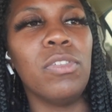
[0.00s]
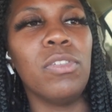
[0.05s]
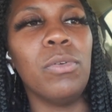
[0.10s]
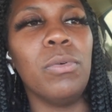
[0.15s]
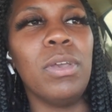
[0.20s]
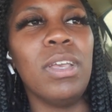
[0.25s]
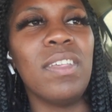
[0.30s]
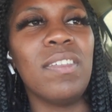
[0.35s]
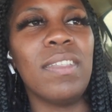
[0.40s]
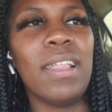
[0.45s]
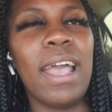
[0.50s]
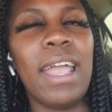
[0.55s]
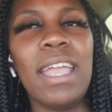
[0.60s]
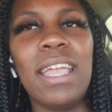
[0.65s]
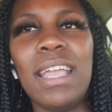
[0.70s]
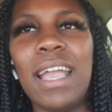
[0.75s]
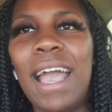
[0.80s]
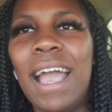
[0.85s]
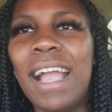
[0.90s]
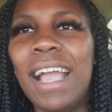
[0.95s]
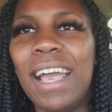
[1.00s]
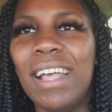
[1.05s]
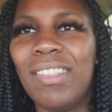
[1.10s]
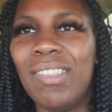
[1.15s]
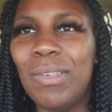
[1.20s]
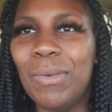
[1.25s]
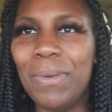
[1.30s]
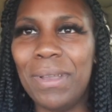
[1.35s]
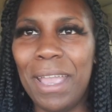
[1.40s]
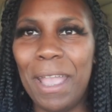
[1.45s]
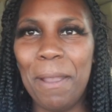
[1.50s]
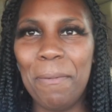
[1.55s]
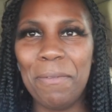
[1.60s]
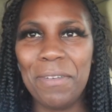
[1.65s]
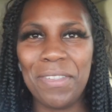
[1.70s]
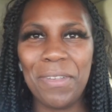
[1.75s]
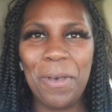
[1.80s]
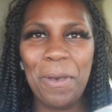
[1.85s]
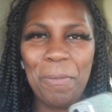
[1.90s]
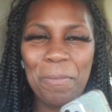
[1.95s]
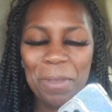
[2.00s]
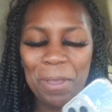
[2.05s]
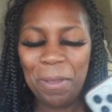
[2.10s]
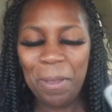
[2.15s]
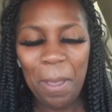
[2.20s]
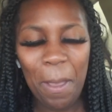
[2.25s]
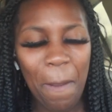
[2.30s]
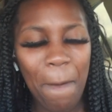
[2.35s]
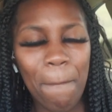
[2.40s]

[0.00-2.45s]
so it's like I got two cameras on me.